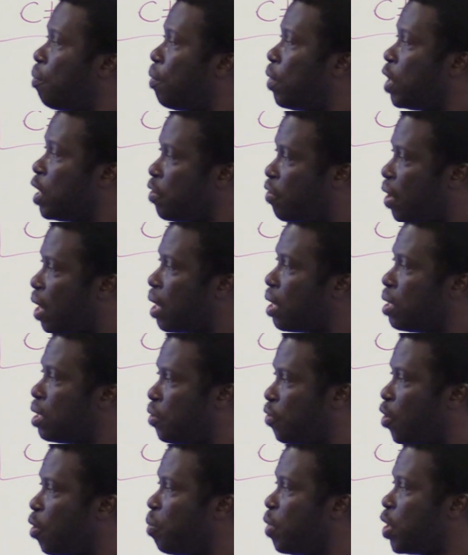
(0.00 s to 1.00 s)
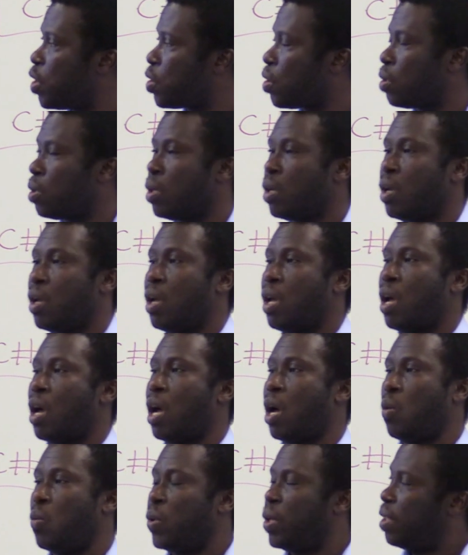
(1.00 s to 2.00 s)
river deformation.
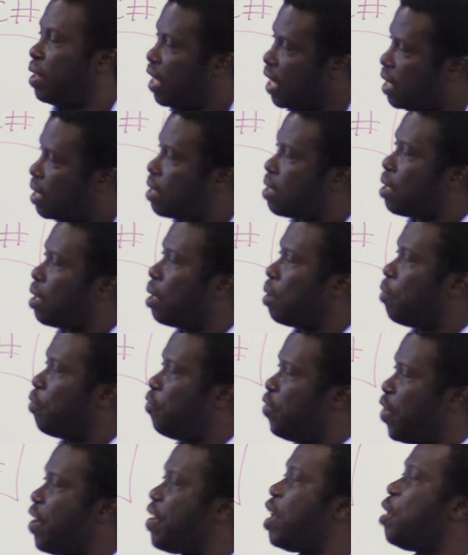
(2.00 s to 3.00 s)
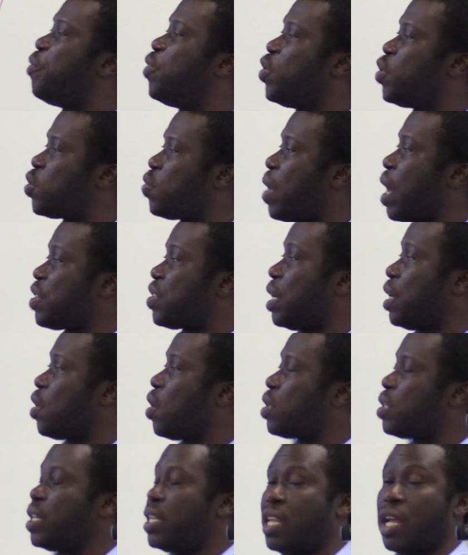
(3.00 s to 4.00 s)
These variables we actually
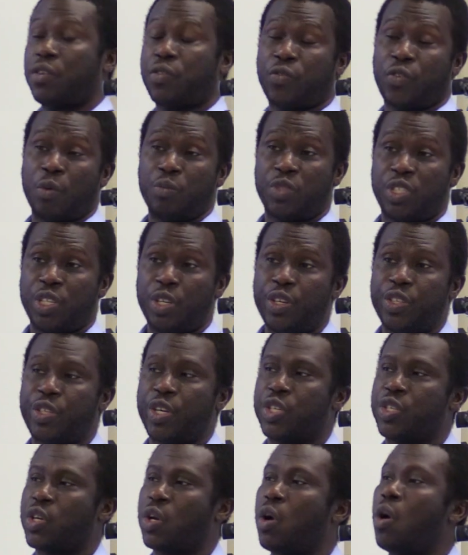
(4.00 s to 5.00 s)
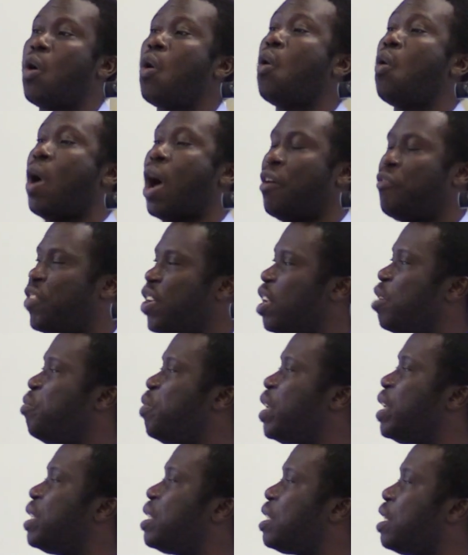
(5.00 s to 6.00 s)
got either from the literature or
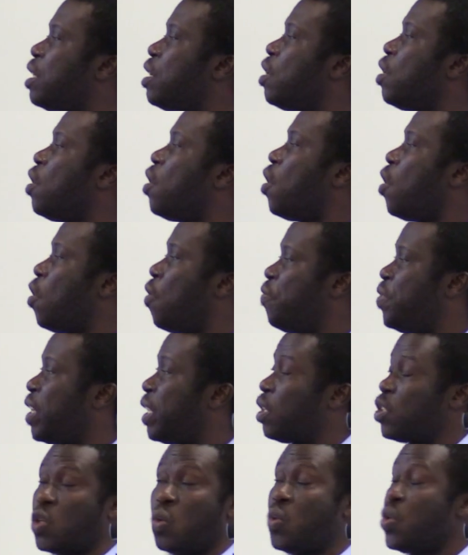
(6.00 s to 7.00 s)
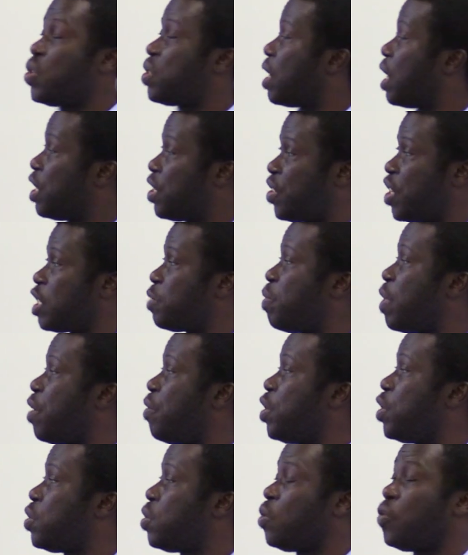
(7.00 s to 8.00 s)
availability of data. So we use entrenchment
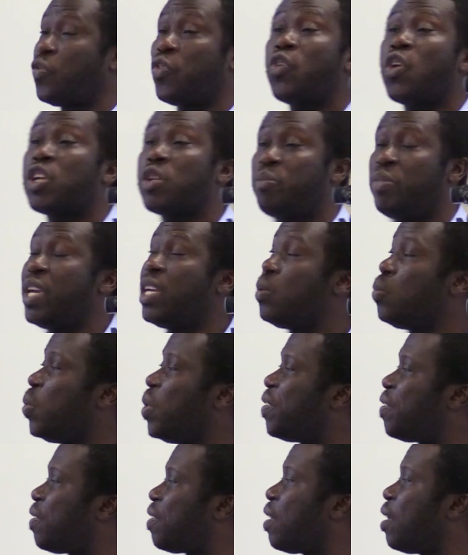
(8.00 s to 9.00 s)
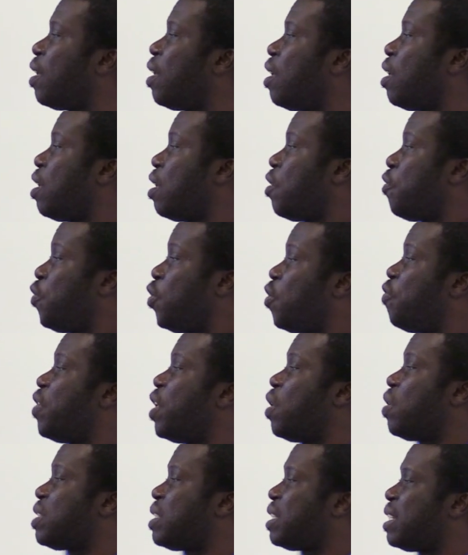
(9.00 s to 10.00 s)
ratio, floodplain width, flow
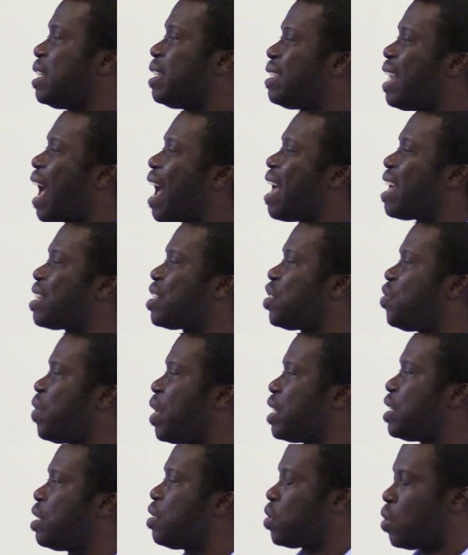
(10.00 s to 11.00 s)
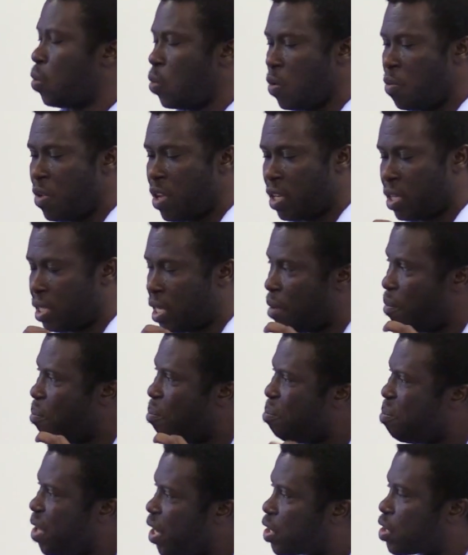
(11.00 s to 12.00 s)
velocity, dikes, dredging. So it's a
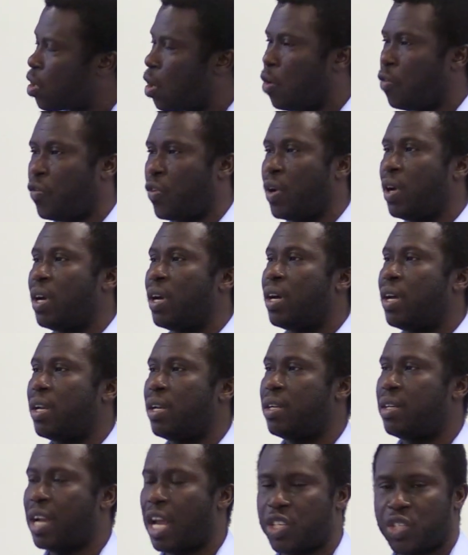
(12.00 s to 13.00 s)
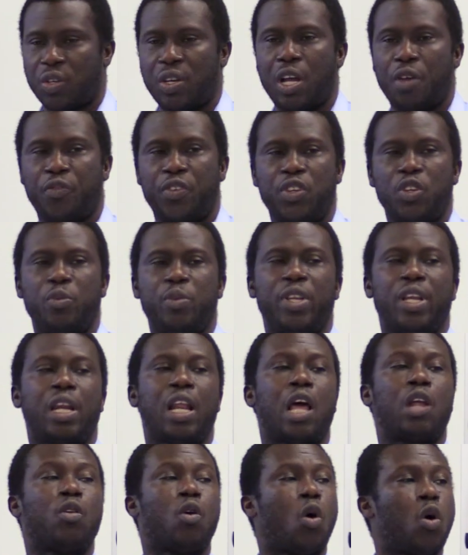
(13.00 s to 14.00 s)
mix of natural phenomena
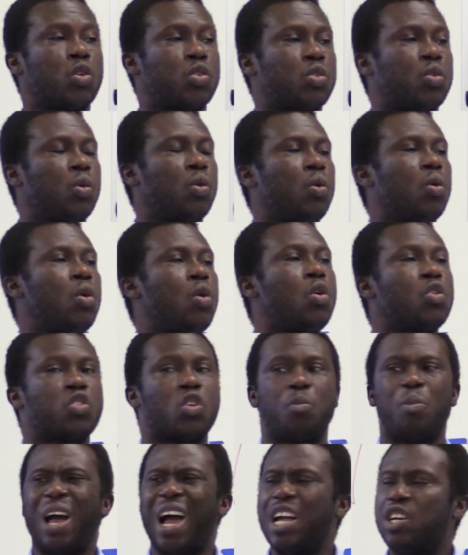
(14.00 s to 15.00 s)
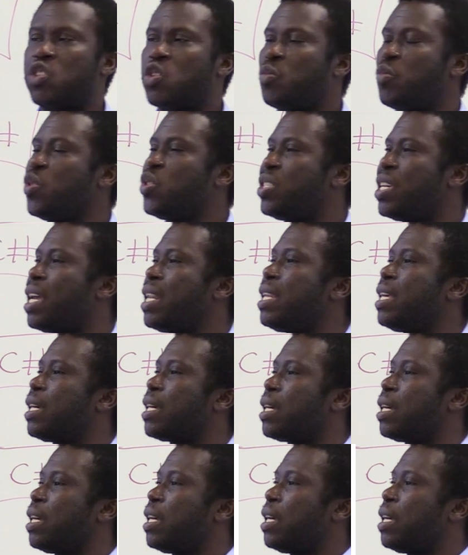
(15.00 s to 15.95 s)
and also some anthropogenic